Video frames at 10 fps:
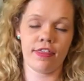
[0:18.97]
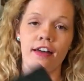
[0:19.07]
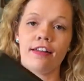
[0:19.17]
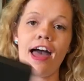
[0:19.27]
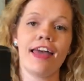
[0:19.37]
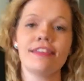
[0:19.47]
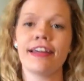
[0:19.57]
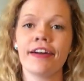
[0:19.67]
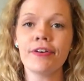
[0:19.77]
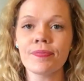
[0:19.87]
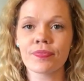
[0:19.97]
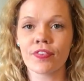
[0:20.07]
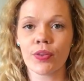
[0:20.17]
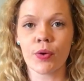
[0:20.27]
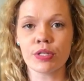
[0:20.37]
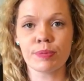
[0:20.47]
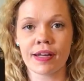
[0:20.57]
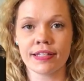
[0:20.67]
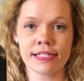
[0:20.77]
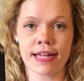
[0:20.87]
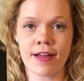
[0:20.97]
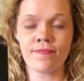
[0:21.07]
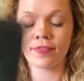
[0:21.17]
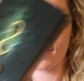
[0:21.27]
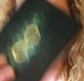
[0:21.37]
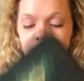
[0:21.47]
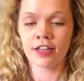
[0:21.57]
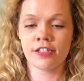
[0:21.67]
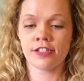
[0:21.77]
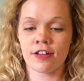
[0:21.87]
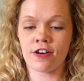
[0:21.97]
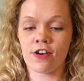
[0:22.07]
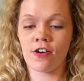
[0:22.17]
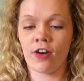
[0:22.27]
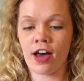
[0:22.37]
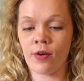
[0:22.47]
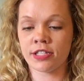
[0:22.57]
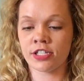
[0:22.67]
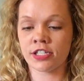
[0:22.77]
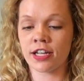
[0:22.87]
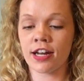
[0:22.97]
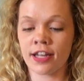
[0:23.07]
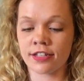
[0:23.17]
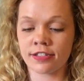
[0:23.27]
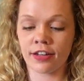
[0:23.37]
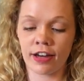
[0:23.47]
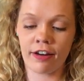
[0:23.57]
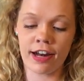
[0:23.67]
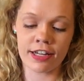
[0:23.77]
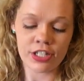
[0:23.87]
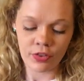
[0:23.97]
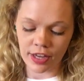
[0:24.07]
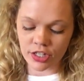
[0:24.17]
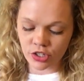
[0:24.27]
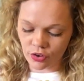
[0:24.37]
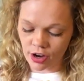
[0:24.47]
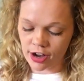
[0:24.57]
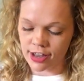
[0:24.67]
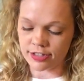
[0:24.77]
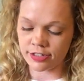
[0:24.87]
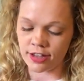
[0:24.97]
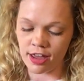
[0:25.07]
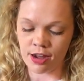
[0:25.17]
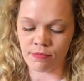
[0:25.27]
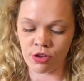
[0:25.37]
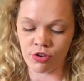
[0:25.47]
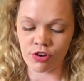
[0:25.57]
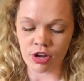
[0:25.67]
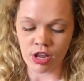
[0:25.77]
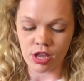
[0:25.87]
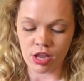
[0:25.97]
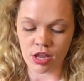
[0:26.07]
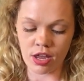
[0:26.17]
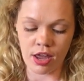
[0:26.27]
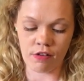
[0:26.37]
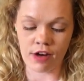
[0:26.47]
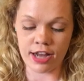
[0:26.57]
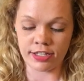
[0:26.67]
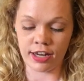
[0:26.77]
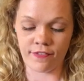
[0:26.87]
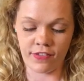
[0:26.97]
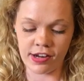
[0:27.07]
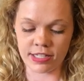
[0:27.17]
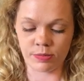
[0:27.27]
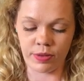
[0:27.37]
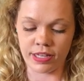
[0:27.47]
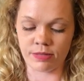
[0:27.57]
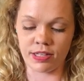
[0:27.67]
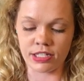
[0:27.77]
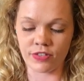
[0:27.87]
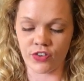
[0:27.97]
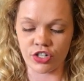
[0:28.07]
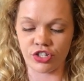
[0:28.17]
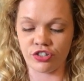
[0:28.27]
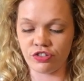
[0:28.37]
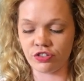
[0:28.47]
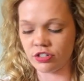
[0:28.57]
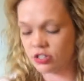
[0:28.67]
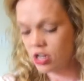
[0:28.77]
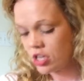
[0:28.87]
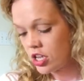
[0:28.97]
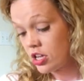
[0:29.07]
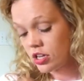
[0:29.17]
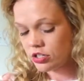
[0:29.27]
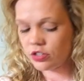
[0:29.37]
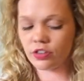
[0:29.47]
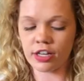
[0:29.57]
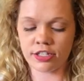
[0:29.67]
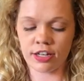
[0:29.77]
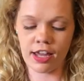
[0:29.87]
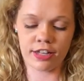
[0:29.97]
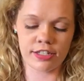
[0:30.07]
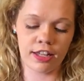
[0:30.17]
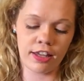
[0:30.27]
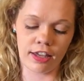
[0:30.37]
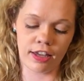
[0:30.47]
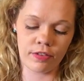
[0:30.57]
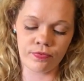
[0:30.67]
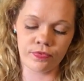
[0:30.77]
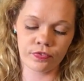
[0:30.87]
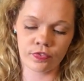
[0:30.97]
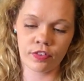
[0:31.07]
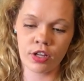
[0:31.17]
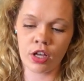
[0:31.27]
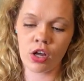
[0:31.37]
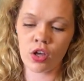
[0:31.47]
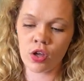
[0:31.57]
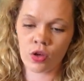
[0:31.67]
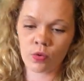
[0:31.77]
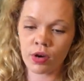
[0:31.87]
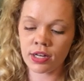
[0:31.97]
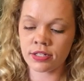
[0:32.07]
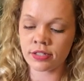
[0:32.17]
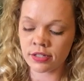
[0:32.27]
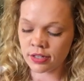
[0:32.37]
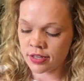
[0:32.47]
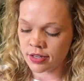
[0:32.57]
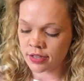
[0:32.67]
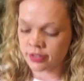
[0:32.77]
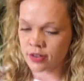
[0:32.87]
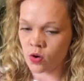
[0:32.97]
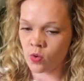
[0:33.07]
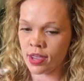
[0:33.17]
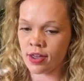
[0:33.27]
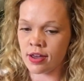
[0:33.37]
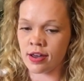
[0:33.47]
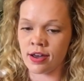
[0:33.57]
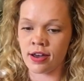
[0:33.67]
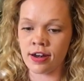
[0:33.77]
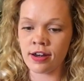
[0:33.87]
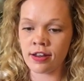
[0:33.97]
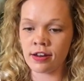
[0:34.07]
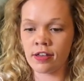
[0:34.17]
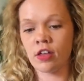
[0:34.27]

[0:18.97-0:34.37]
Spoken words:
the Goliath Tarot for the whole spread this time. So let's just kind of get right into it. Taurus, Sun, Moon, Rising, and Venus placements for June 2019. What is going on